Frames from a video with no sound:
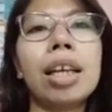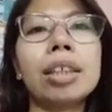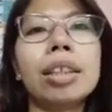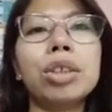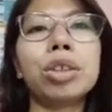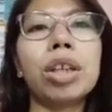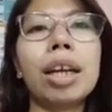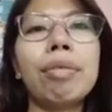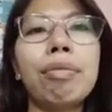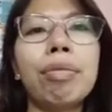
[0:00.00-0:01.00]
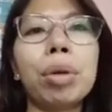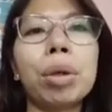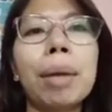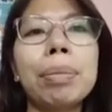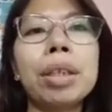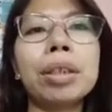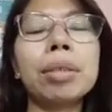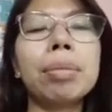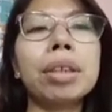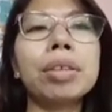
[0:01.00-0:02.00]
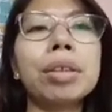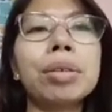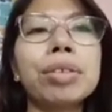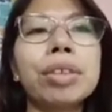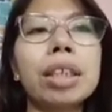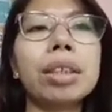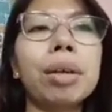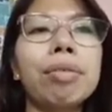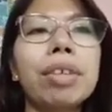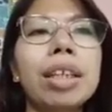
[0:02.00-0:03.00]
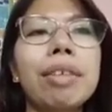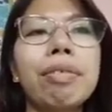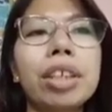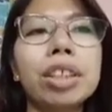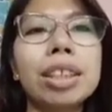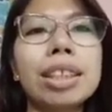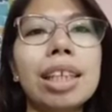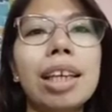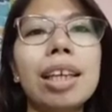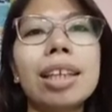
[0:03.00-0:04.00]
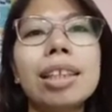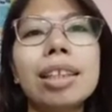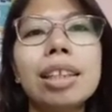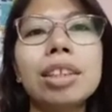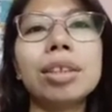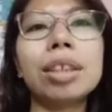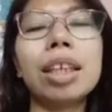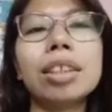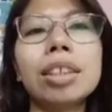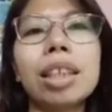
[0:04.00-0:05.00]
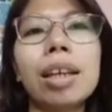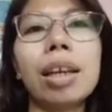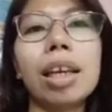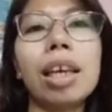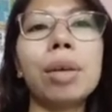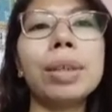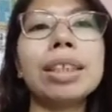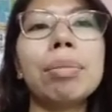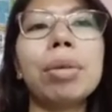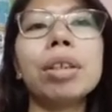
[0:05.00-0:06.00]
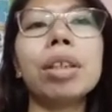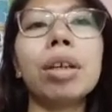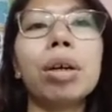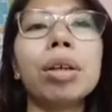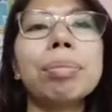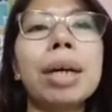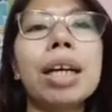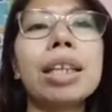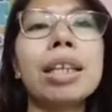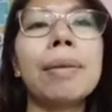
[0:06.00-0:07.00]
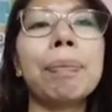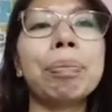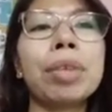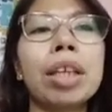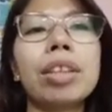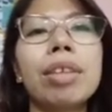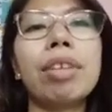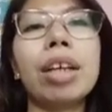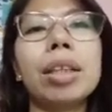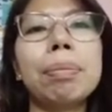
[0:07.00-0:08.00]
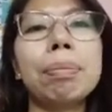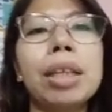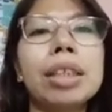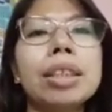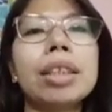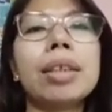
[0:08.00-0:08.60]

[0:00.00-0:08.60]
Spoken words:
The drive for rapid urban growth and often efficiency can lead to less equitable urban development.